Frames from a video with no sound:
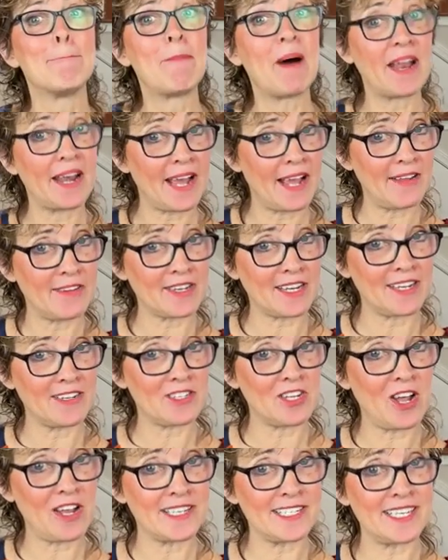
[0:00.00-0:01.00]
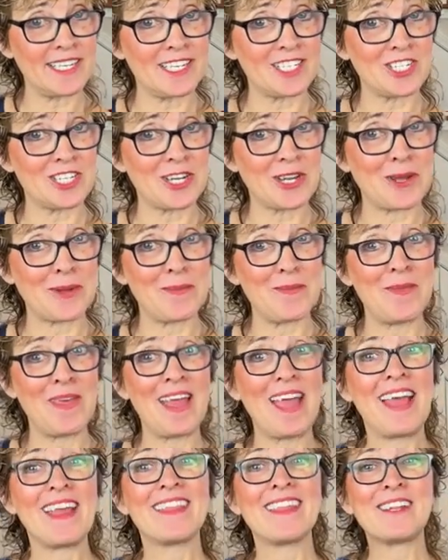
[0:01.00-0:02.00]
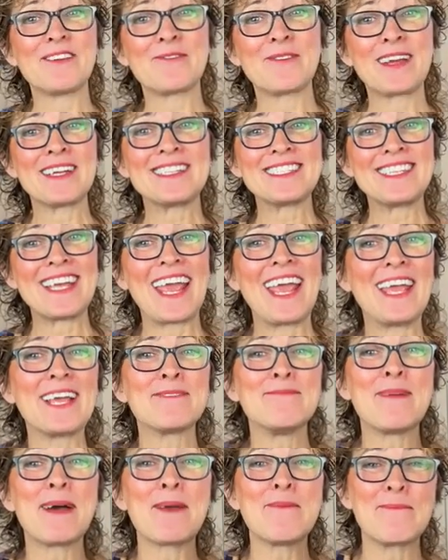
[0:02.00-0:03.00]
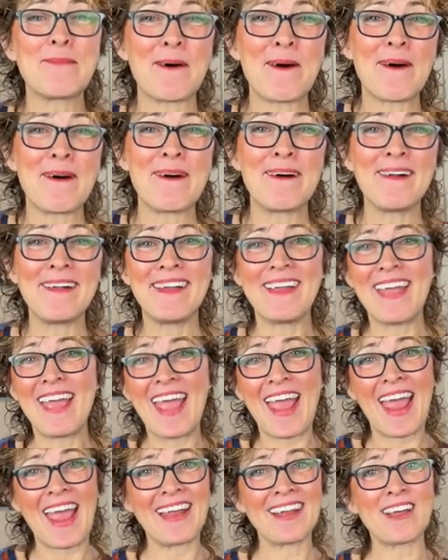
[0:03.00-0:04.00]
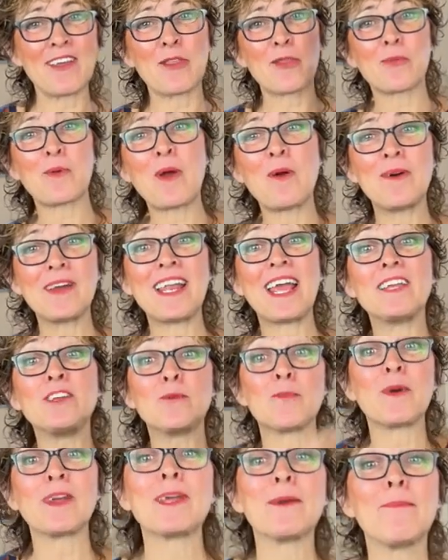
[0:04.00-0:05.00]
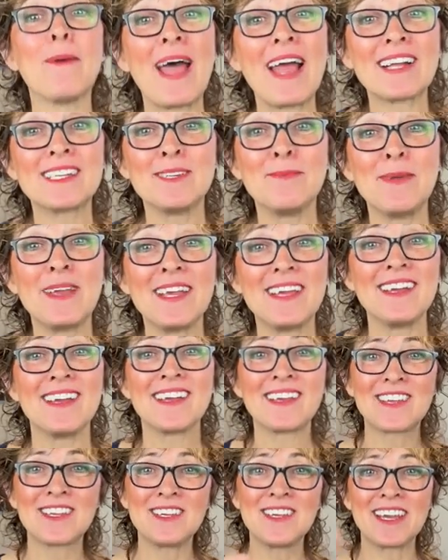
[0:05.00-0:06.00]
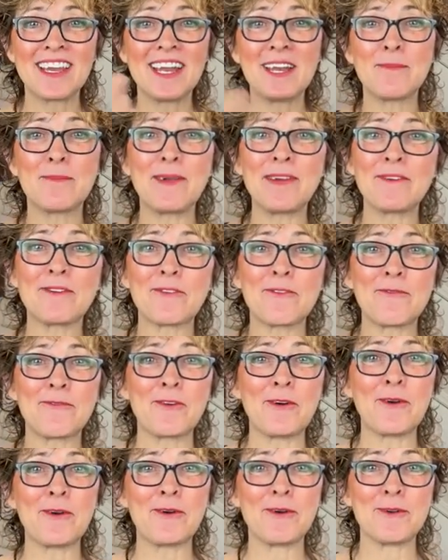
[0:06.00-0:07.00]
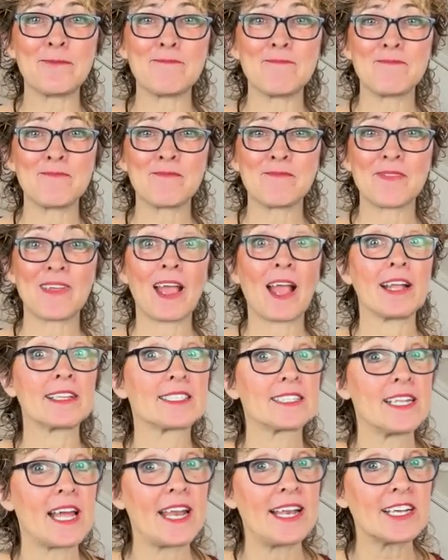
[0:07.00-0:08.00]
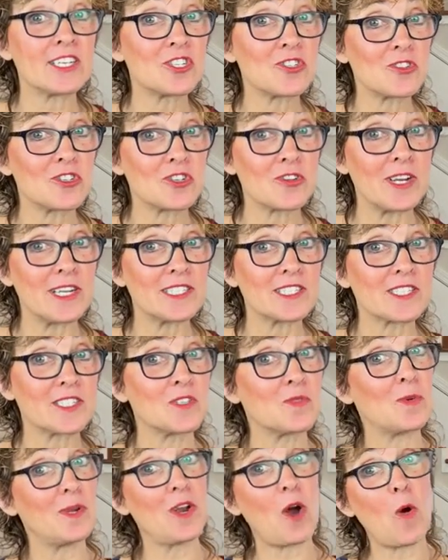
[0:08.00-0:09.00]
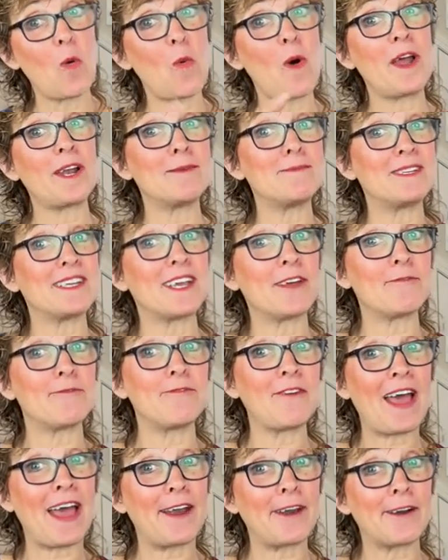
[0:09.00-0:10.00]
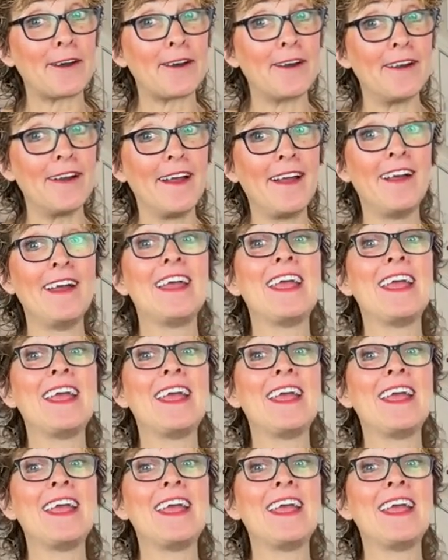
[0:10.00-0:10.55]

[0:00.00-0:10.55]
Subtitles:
But I could teach him that if I take my ball and I throw it and you bring it back to me, you get a piece of food. It's not extra treats because we don't want him to get fatter.